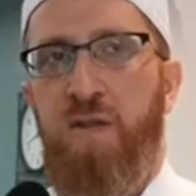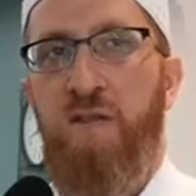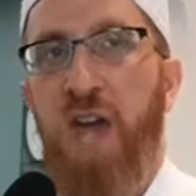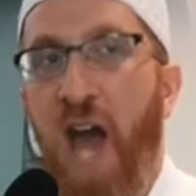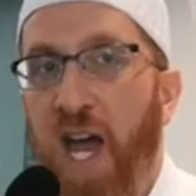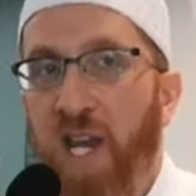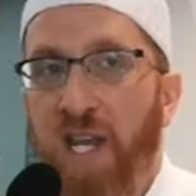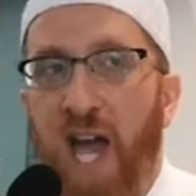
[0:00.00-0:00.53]

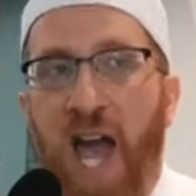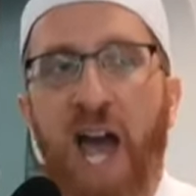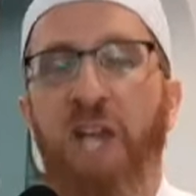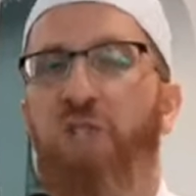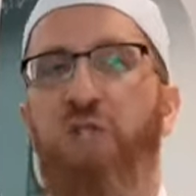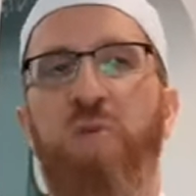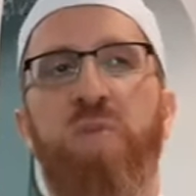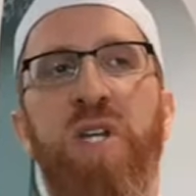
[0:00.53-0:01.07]
That
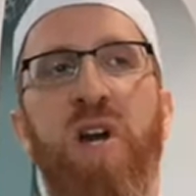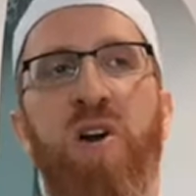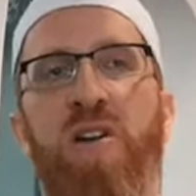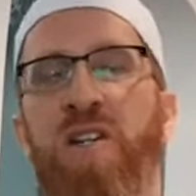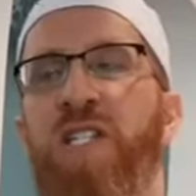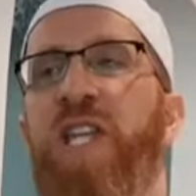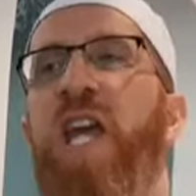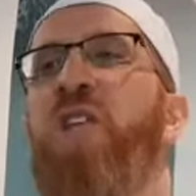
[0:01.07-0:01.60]
has to be
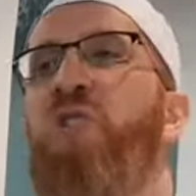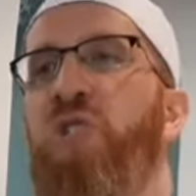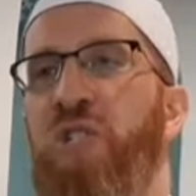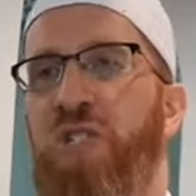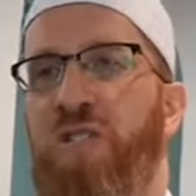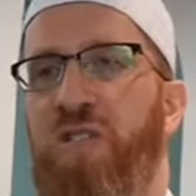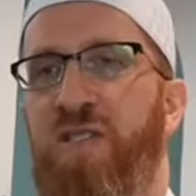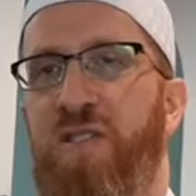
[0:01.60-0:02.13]
our
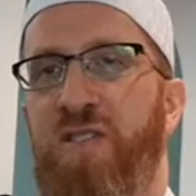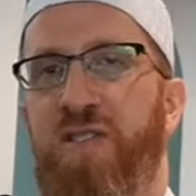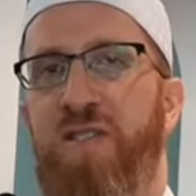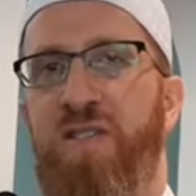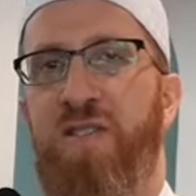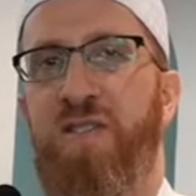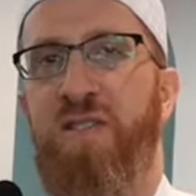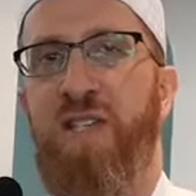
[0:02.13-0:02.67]
intention.
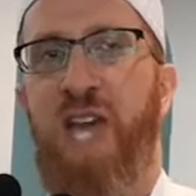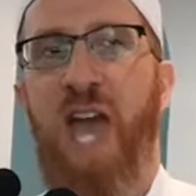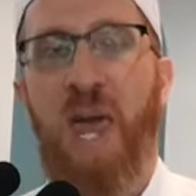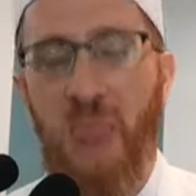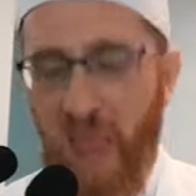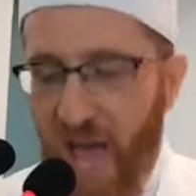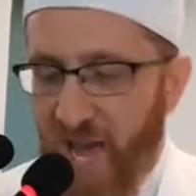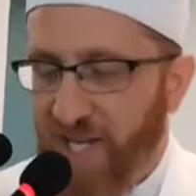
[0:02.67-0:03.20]

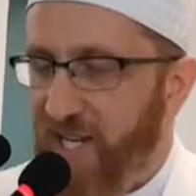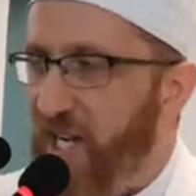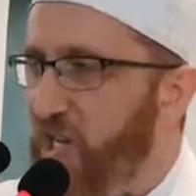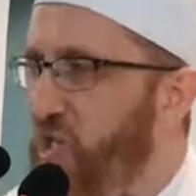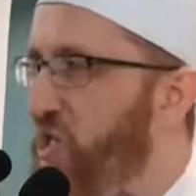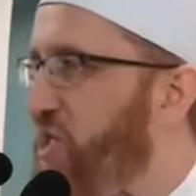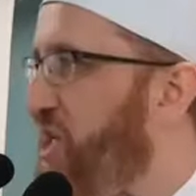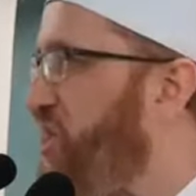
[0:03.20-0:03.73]
And that
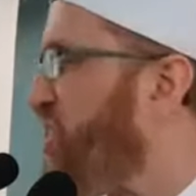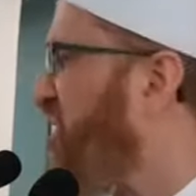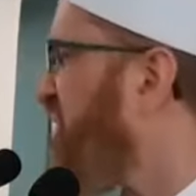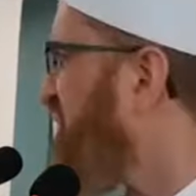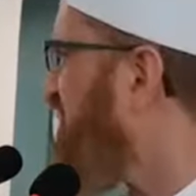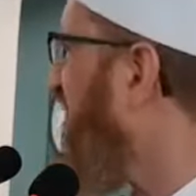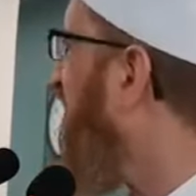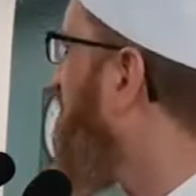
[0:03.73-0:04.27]
teaches us
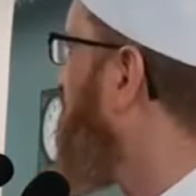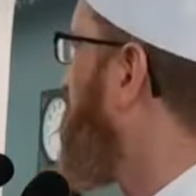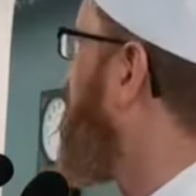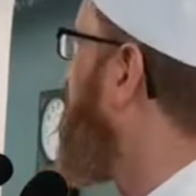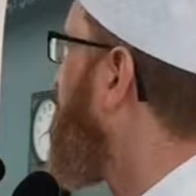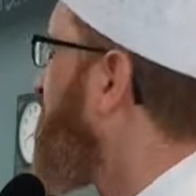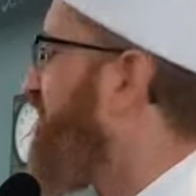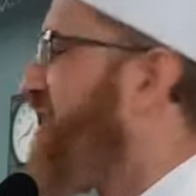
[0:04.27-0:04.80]

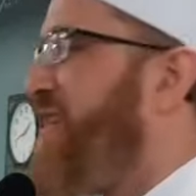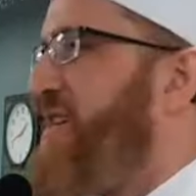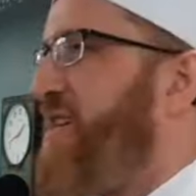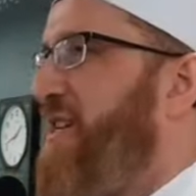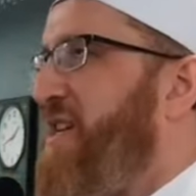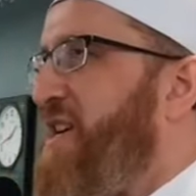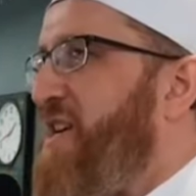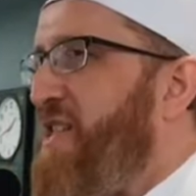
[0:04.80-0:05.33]
sincerity.
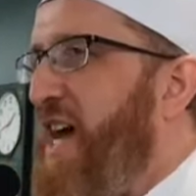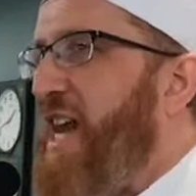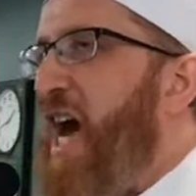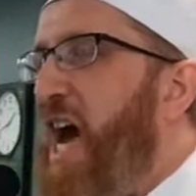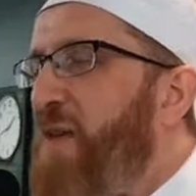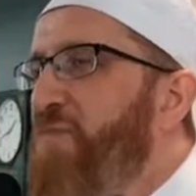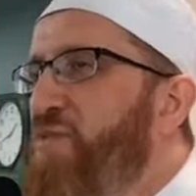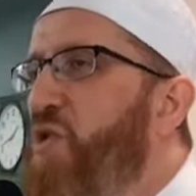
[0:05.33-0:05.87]
That
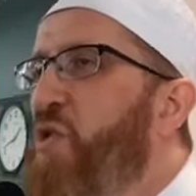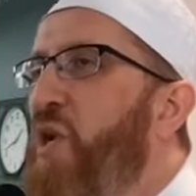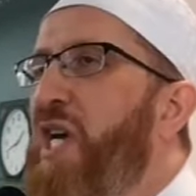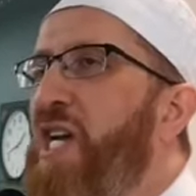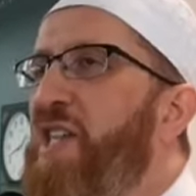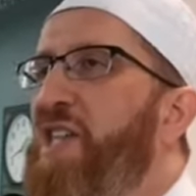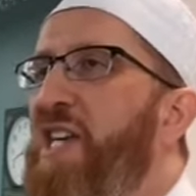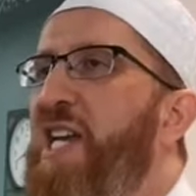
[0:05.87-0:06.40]
I'm
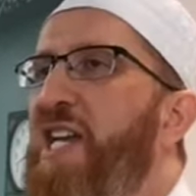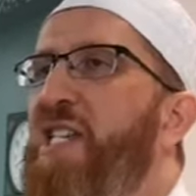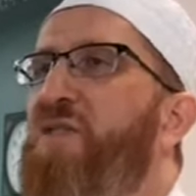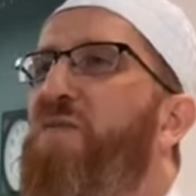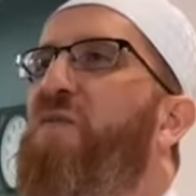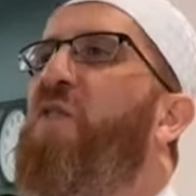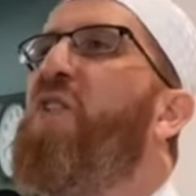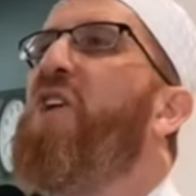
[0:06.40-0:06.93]
doing
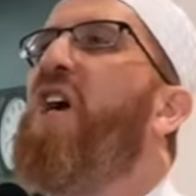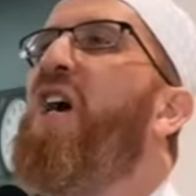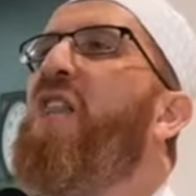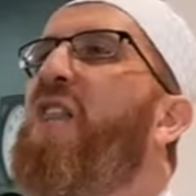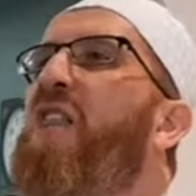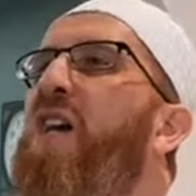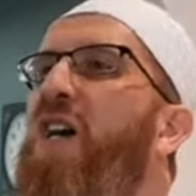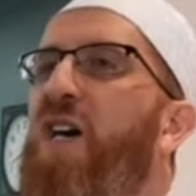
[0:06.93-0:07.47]
things for
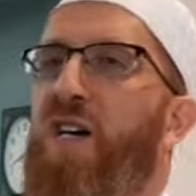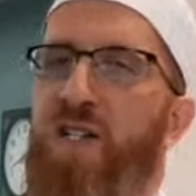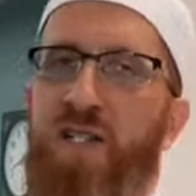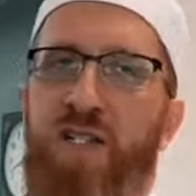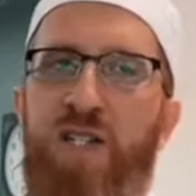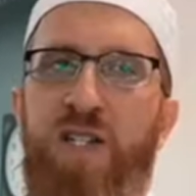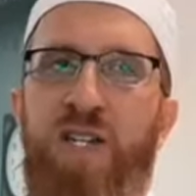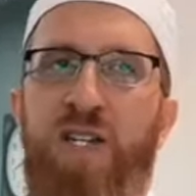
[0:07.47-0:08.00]
Allah.
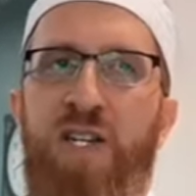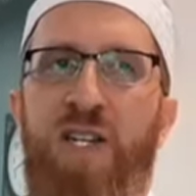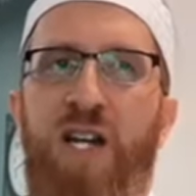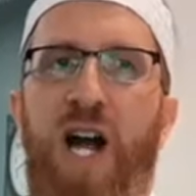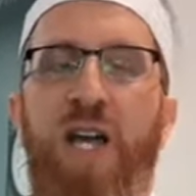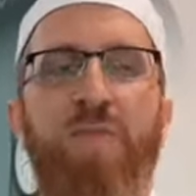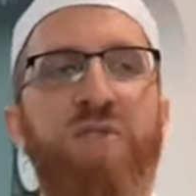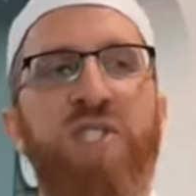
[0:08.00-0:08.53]

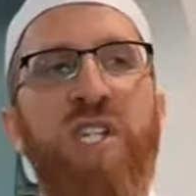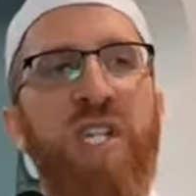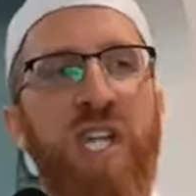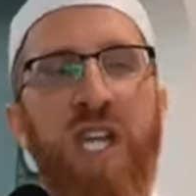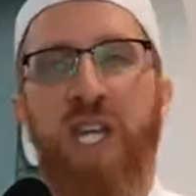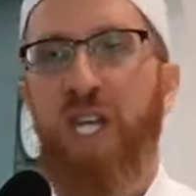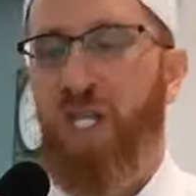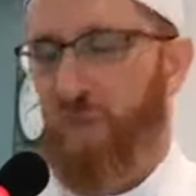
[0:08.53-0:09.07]
I'm
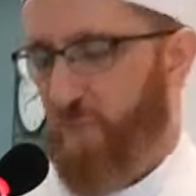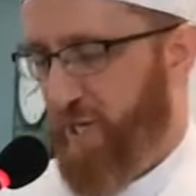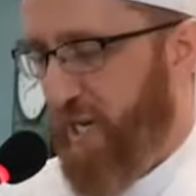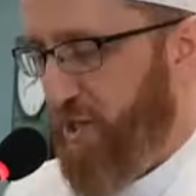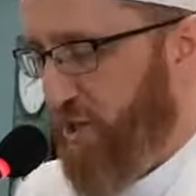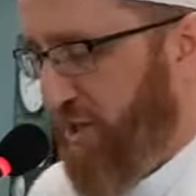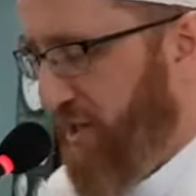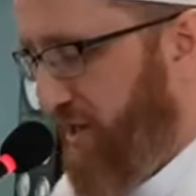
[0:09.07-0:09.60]
seeking His
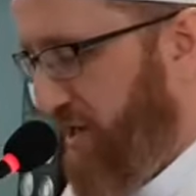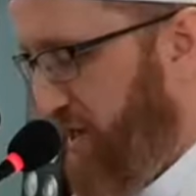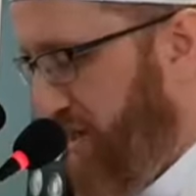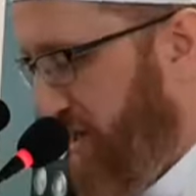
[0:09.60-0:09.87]
pleasure.